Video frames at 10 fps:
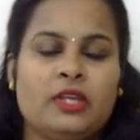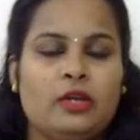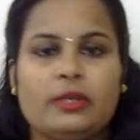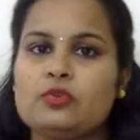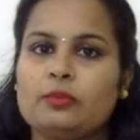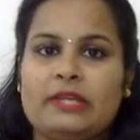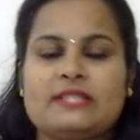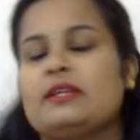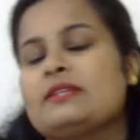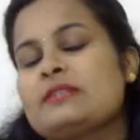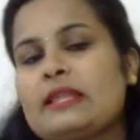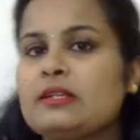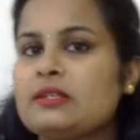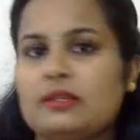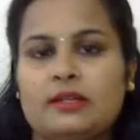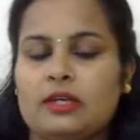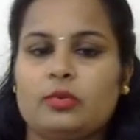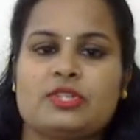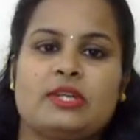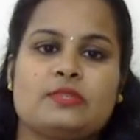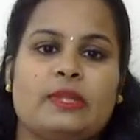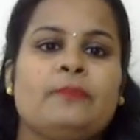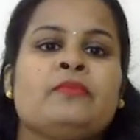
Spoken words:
Okay. So please understand that conversion as well.